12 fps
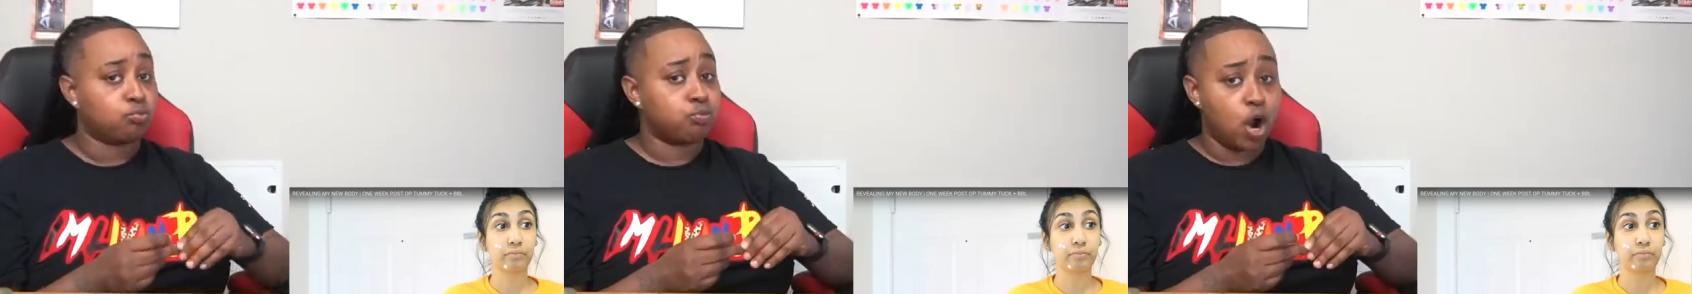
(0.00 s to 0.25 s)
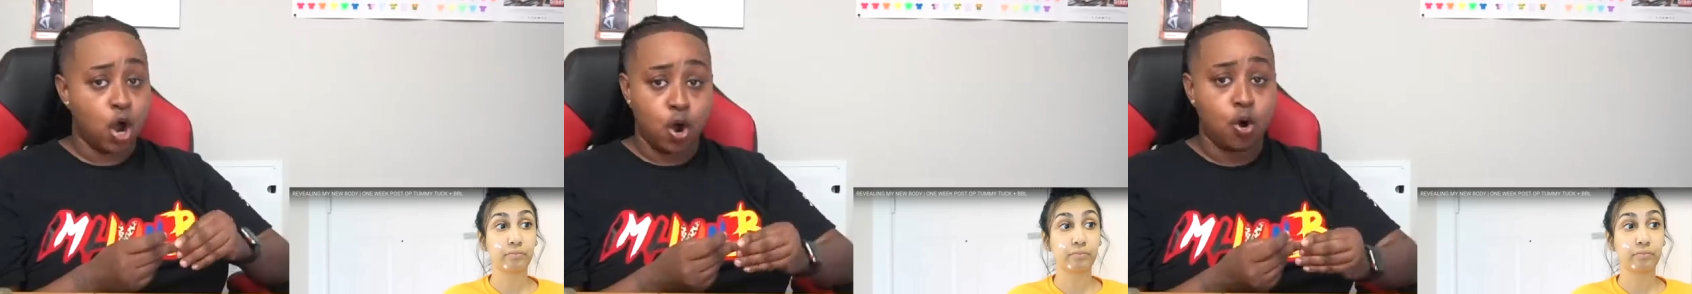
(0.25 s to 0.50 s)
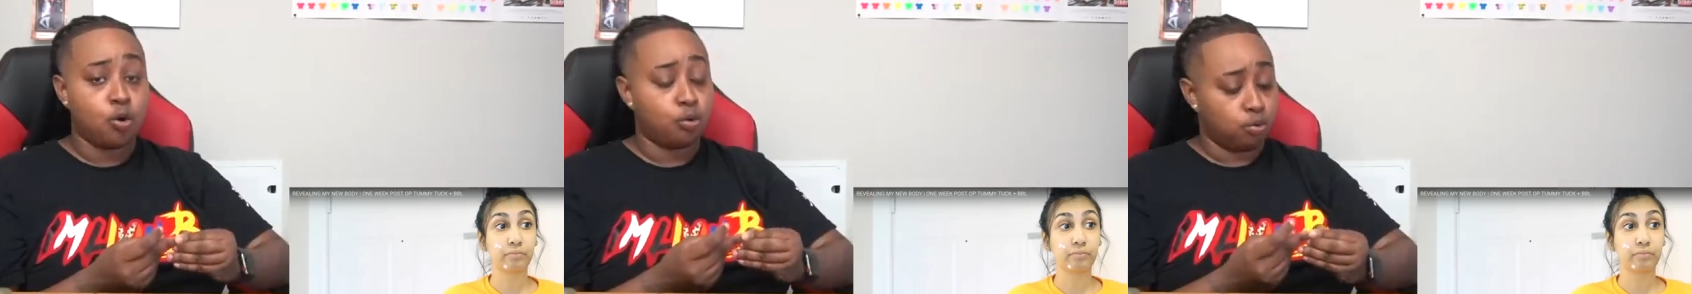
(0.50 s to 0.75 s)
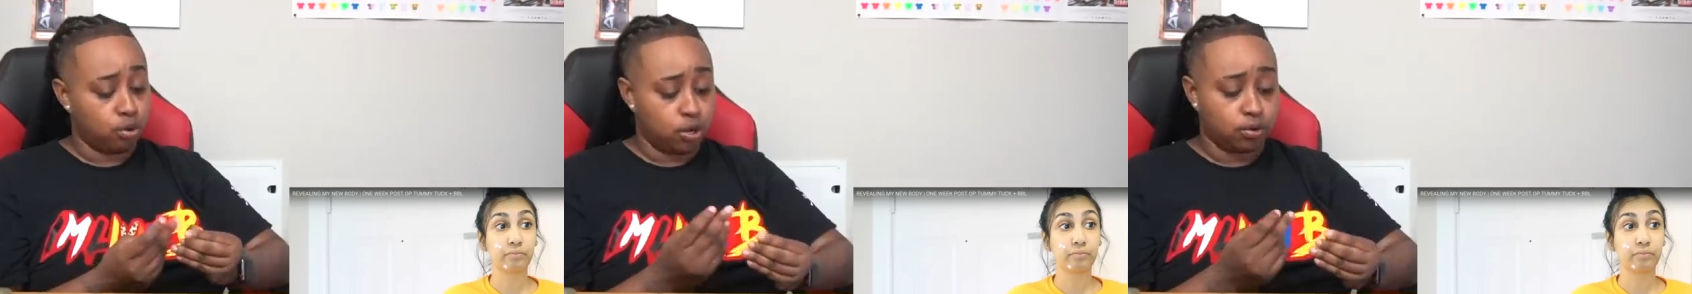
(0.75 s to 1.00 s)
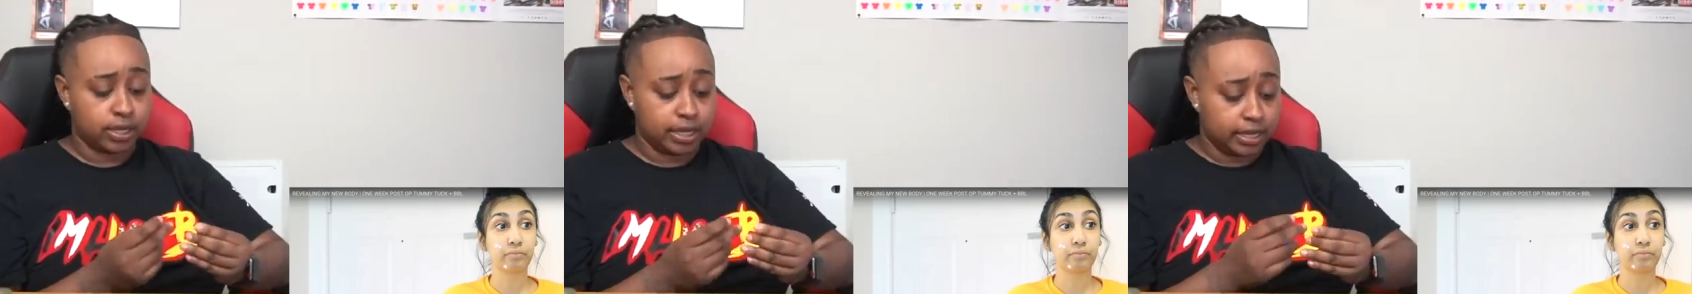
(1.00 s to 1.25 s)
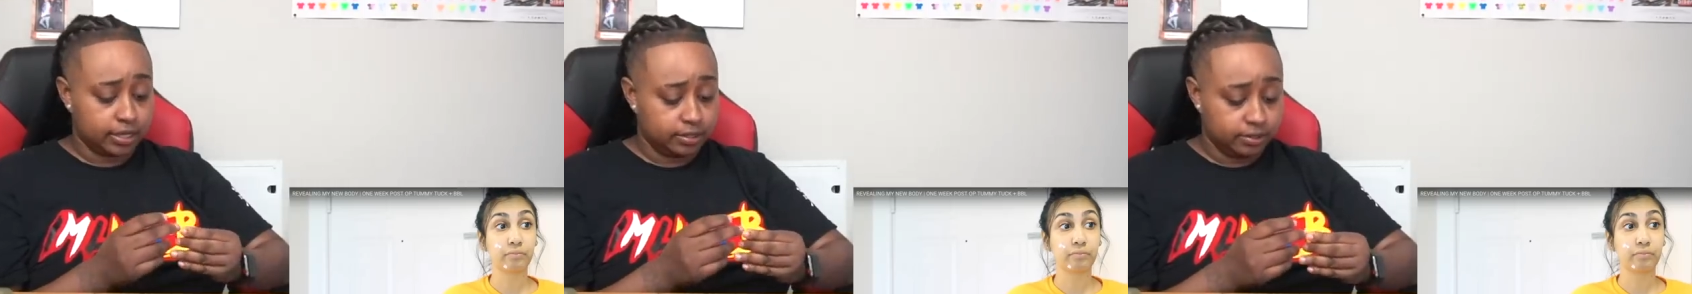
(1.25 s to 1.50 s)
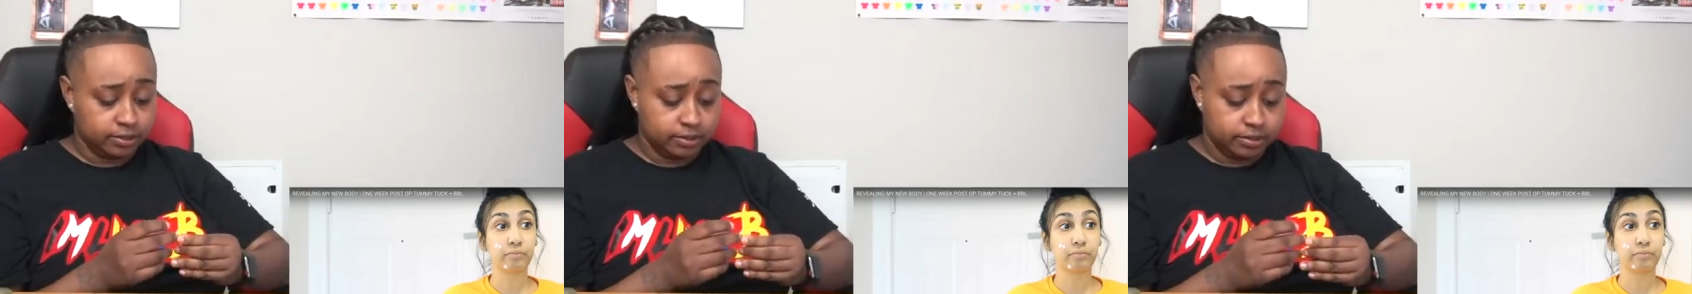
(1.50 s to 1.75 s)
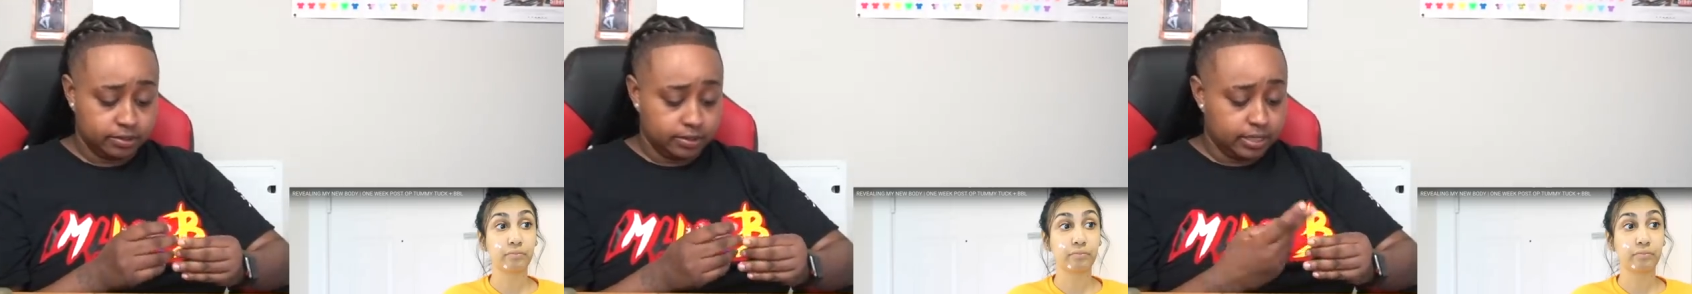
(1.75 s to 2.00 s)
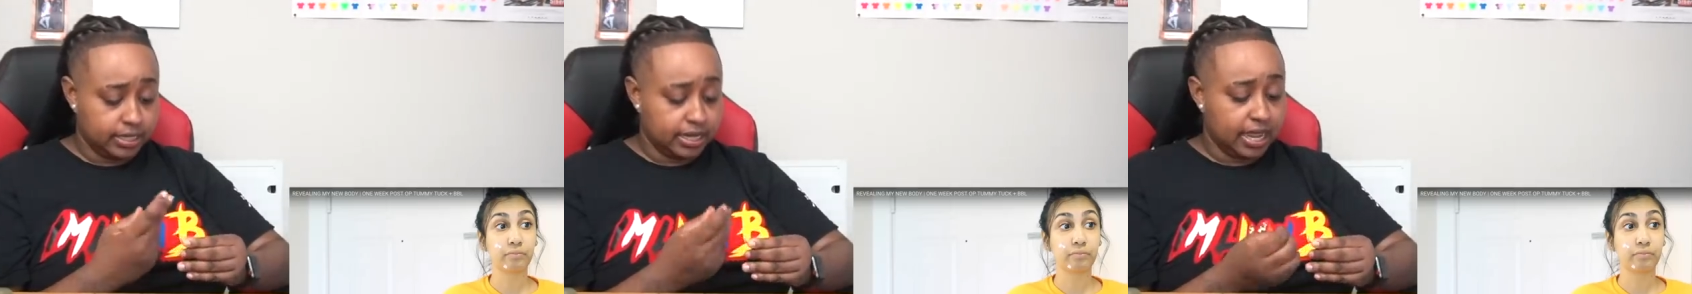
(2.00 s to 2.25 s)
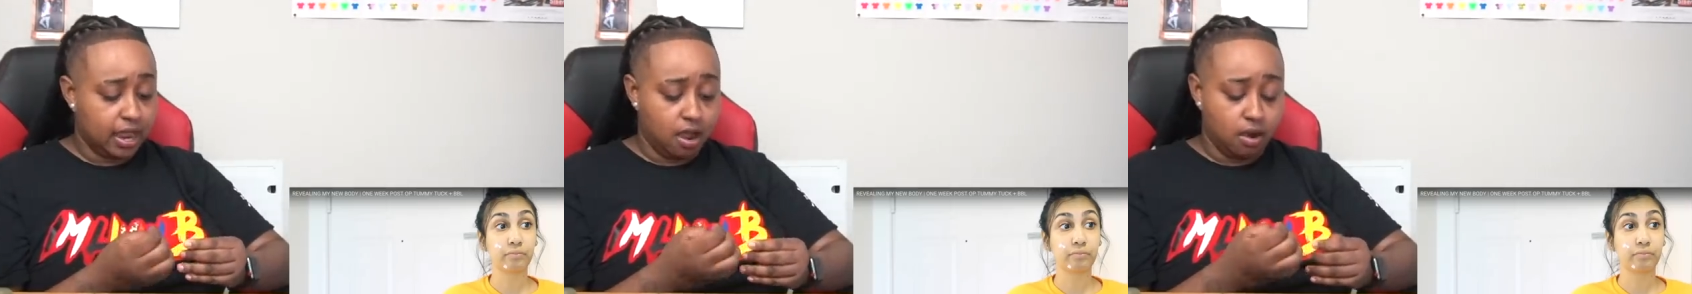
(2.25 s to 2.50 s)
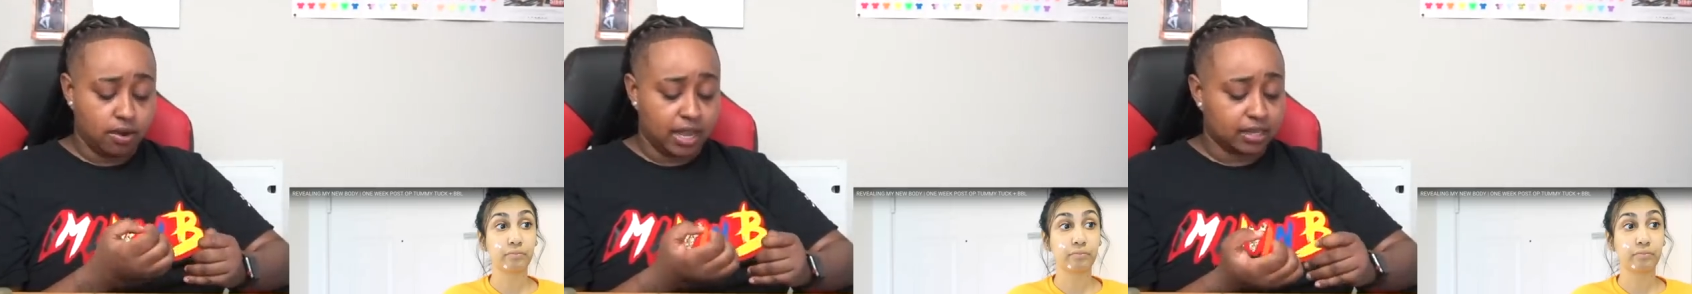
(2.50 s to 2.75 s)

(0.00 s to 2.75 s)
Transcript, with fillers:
Speaker 1: Wrong, okay? And they all